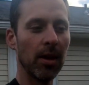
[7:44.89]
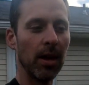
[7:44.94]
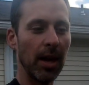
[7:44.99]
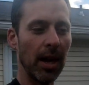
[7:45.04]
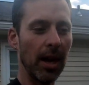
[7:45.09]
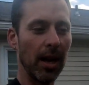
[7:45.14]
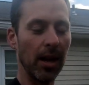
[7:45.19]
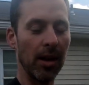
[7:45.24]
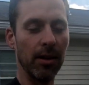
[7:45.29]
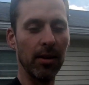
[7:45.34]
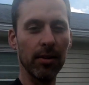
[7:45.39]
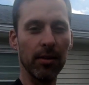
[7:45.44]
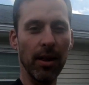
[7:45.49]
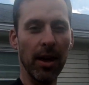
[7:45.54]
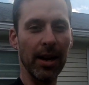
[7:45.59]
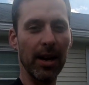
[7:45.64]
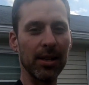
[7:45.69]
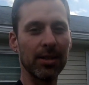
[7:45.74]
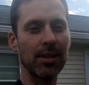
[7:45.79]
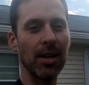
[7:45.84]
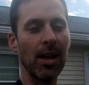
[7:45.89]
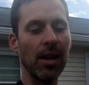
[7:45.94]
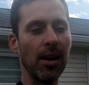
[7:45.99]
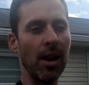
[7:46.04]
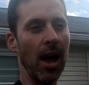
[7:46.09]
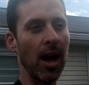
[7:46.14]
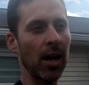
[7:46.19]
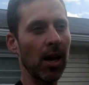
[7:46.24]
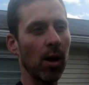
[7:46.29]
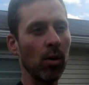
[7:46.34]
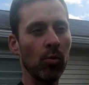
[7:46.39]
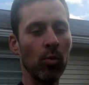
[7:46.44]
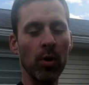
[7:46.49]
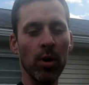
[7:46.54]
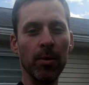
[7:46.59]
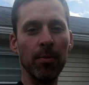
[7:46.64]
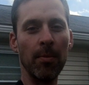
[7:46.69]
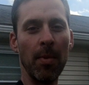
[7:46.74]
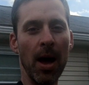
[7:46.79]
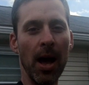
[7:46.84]
And like I said, knock on
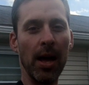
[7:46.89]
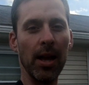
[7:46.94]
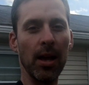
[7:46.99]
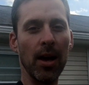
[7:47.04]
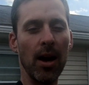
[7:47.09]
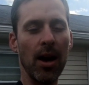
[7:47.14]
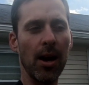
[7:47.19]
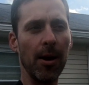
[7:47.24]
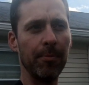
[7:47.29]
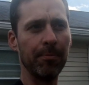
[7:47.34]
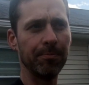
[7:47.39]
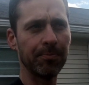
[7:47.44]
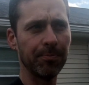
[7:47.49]
wood, my